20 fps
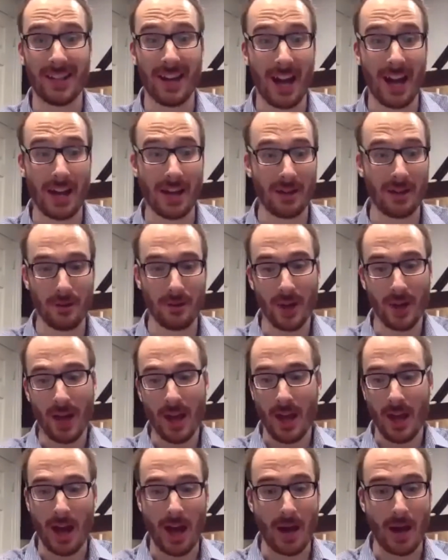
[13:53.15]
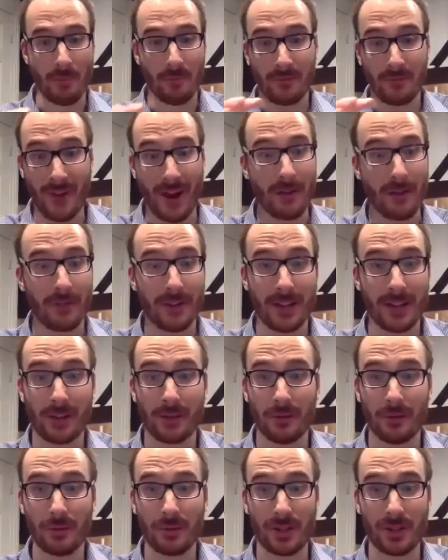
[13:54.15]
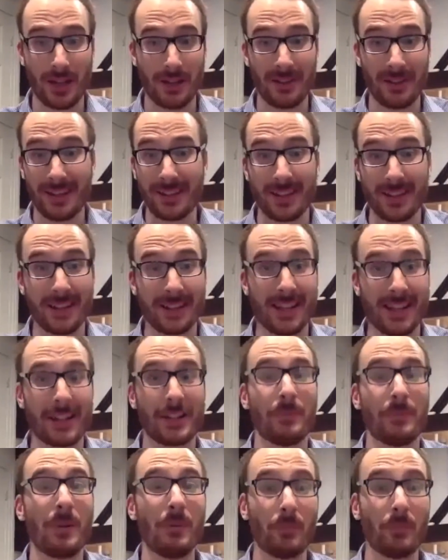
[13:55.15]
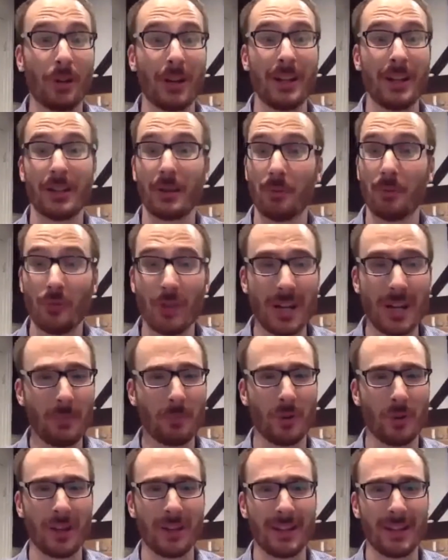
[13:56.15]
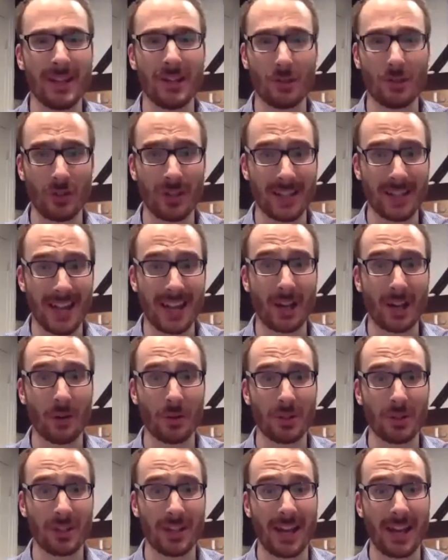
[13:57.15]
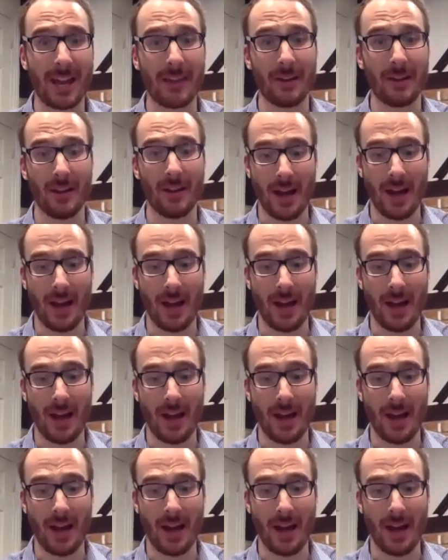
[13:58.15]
I know Brown Vehicles and these think tanks have been brilliant to really bring the industry stakeholders together